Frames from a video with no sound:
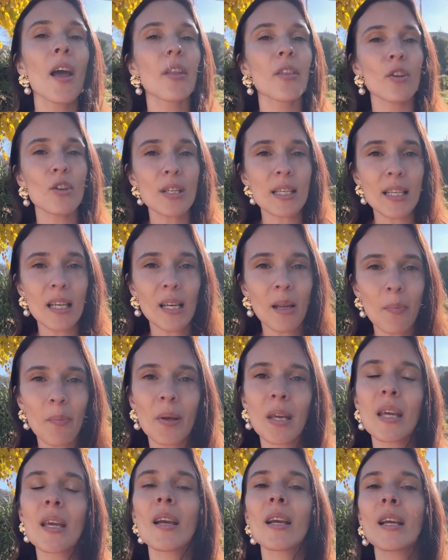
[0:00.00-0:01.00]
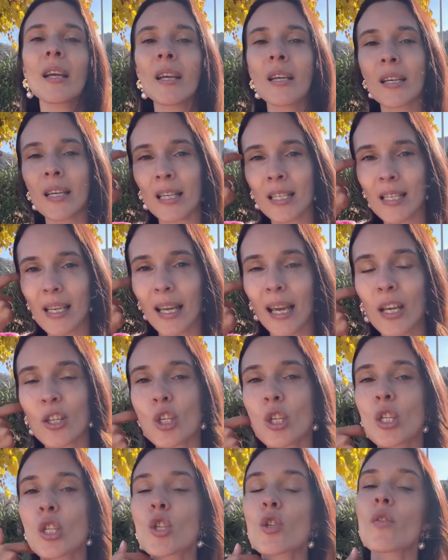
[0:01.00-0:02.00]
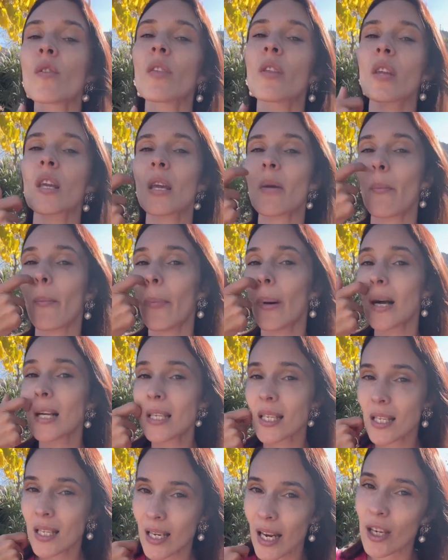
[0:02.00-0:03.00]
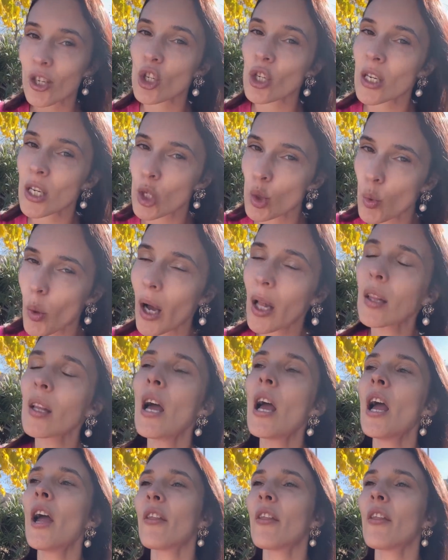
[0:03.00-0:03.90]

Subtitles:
There's going to be indications to the bus station as well.